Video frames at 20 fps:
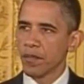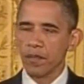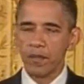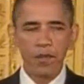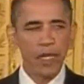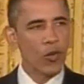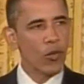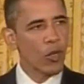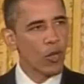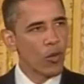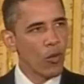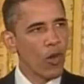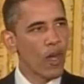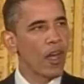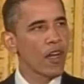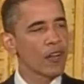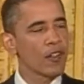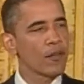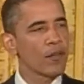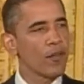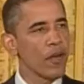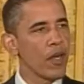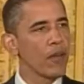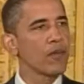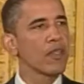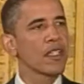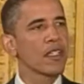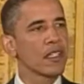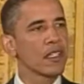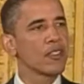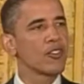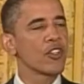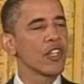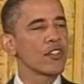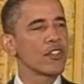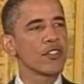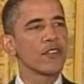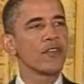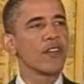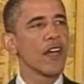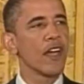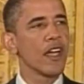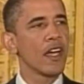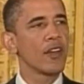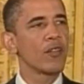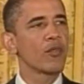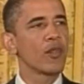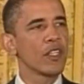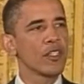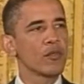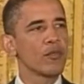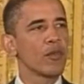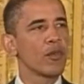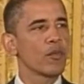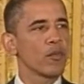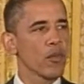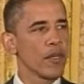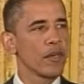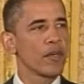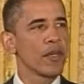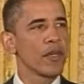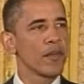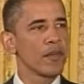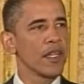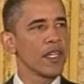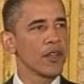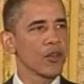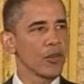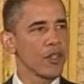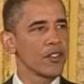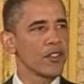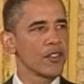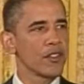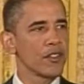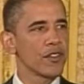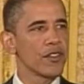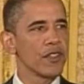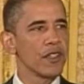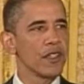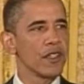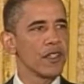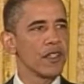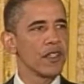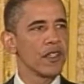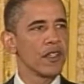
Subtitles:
be required to publicly justify unreasonable premium increases